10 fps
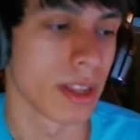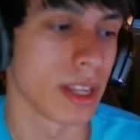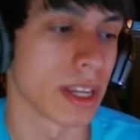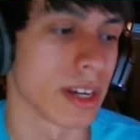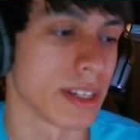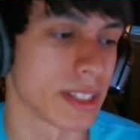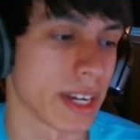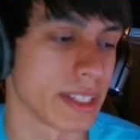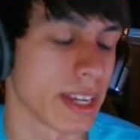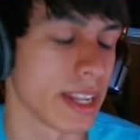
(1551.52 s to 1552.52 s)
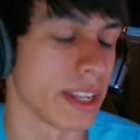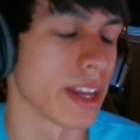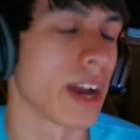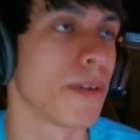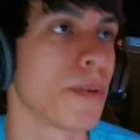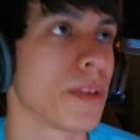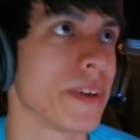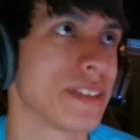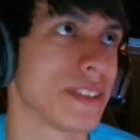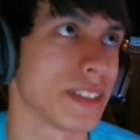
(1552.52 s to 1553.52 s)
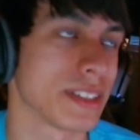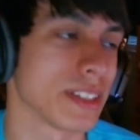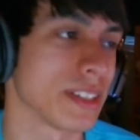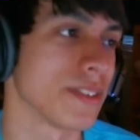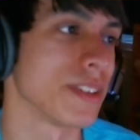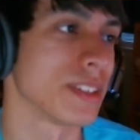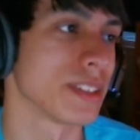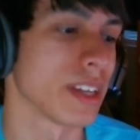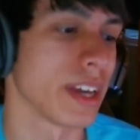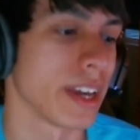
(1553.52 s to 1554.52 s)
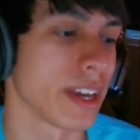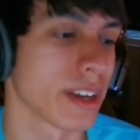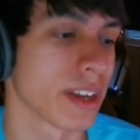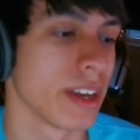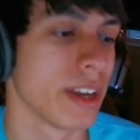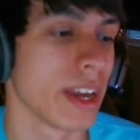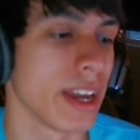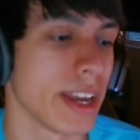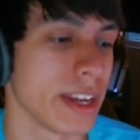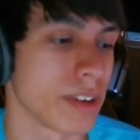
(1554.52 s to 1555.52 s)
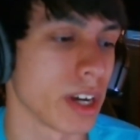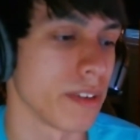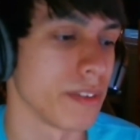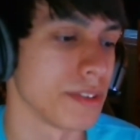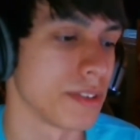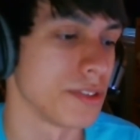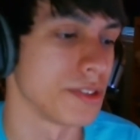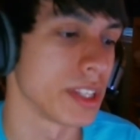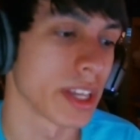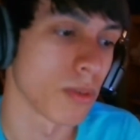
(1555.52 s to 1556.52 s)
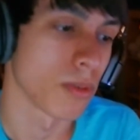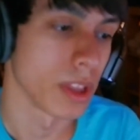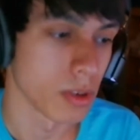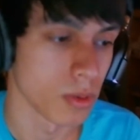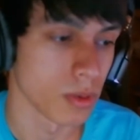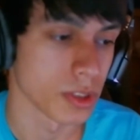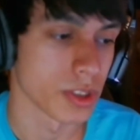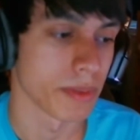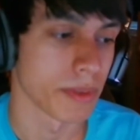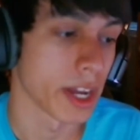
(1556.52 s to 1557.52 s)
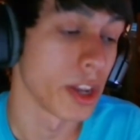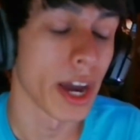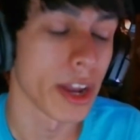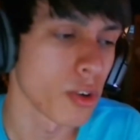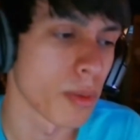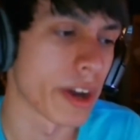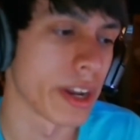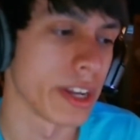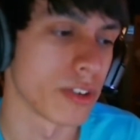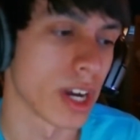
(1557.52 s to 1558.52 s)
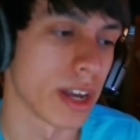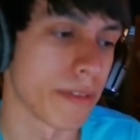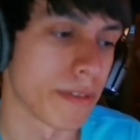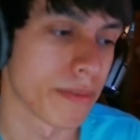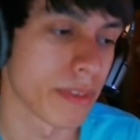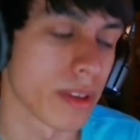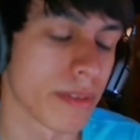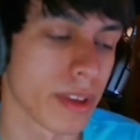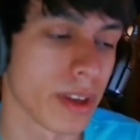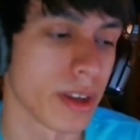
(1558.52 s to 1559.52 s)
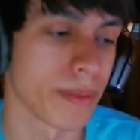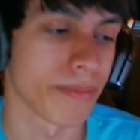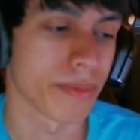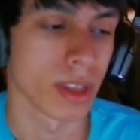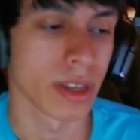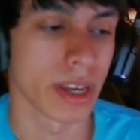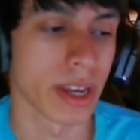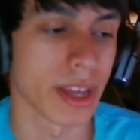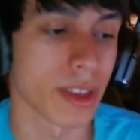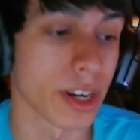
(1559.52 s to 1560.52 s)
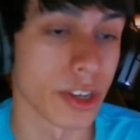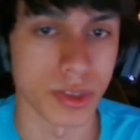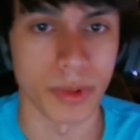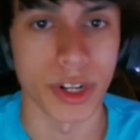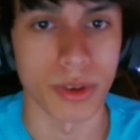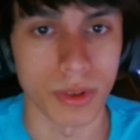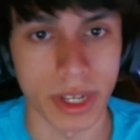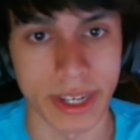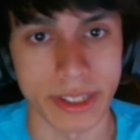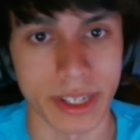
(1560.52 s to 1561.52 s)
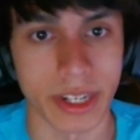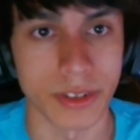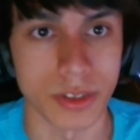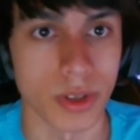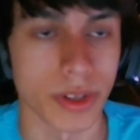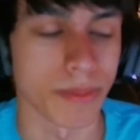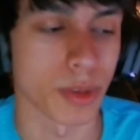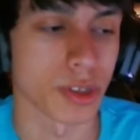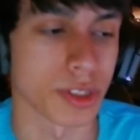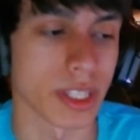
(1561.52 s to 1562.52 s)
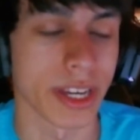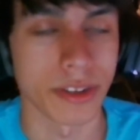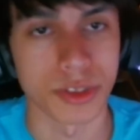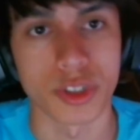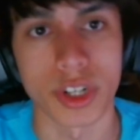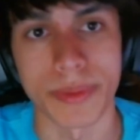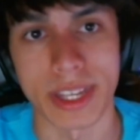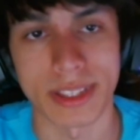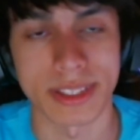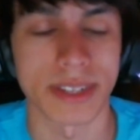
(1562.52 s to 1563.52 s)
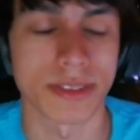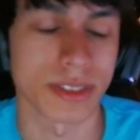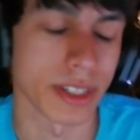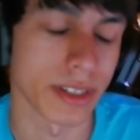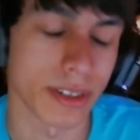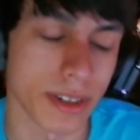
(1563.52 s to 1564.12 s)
because I remember the message I sent. It was like, hey A Drive, you seem like a really cool streamer. I knew about A Drive, and I thought he was a pretty cool guy, and he was the only person that I knew streaming at the time. So I was like, all